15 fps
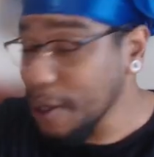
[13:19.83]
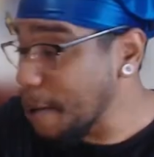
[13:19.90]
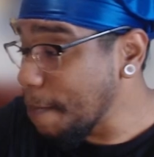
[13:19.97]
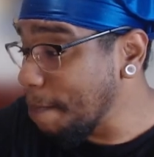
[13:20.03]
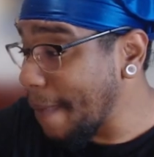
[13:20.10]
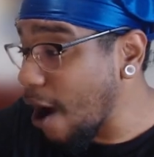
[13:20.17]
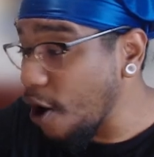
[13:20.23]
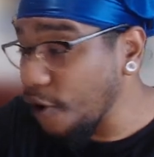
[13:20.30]

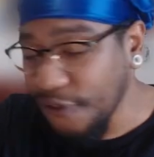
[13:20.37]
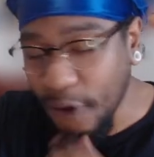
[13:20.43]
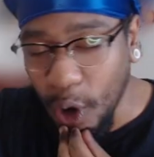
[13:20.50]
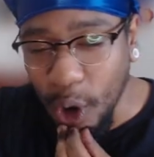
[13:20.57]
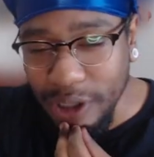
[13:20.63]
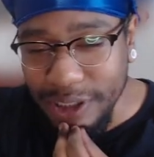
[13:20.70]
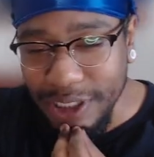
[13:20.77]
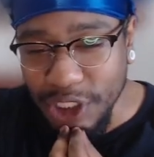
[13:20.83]
mouth
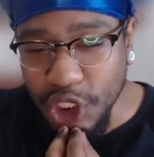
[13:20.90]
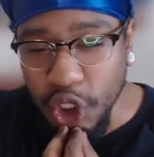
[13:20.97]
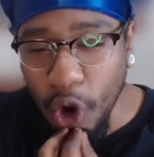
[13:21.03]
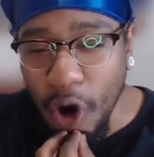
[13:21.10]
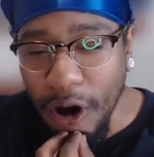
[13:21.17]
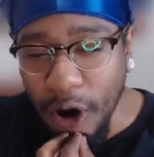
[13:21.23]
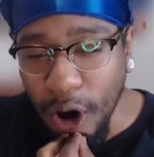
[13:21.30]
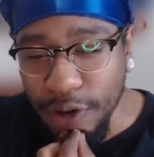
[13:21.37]
on
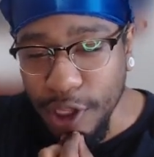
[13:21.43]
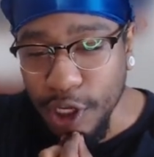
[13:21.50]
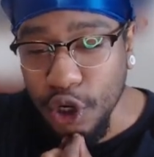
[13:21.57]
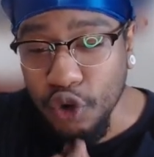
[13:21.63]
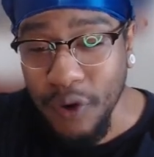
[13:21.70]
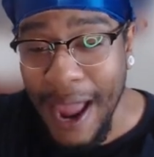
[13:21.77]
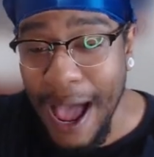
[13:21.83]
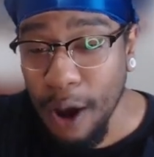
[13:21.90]
jaw on the
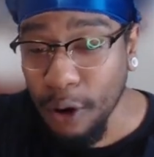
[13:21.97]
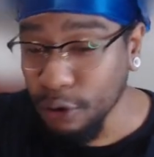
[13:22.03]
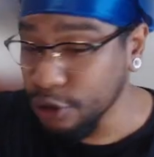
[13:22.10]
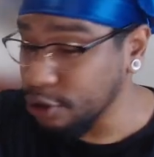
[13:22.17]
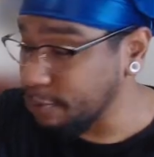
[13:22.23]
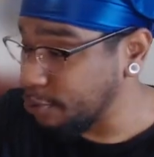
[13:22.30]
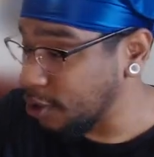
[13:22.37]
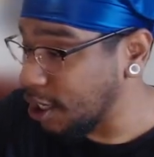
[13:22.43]
ground,
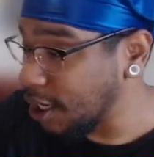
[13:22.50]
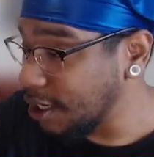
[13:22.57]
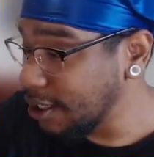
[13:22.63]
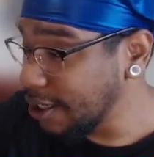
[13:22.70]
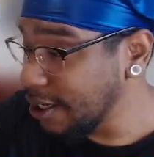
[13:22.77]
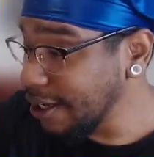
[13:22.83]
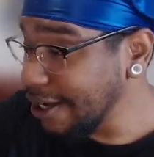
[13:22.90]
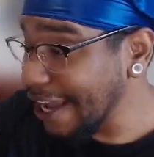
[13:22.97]
bruh.
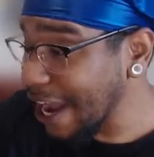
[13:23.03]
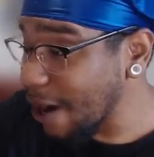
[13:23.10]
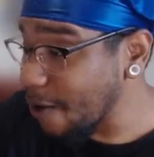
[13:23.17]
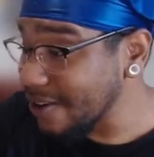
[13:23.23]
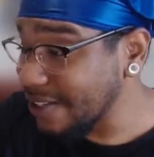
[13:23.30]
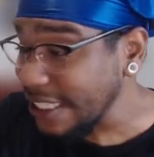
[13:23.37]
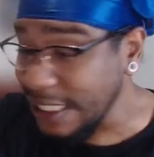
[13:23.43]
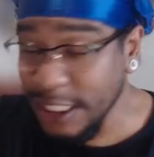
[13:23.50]
And we
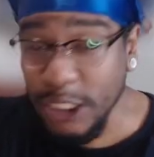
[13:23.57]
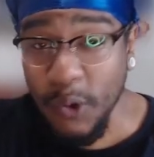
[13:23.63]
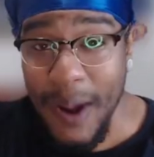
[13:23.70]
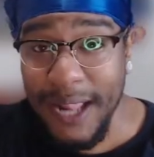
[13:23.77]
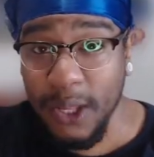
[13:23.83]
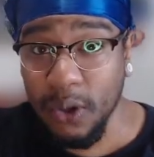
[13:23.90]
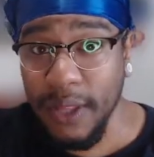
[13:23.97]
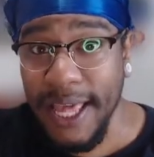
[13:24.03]
see the
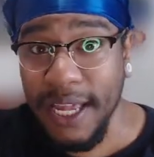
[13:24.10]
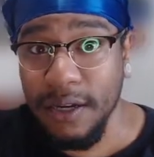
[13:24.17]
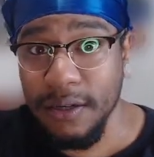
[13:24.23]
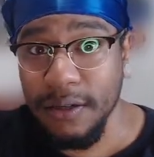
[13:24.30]
director like